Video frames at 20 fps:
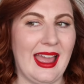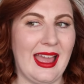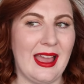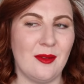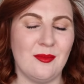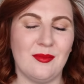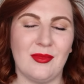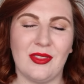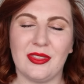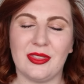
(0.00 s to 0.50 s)

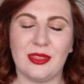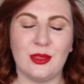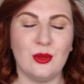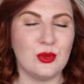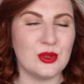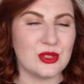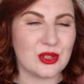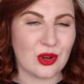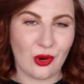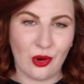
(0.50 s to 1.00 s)
Um,
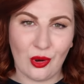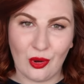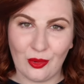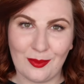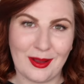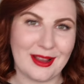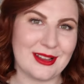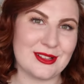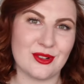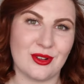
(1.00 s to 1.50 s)
those are all
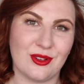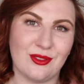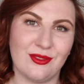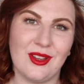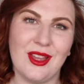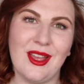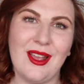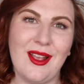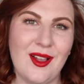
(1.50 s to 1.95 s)
my sort of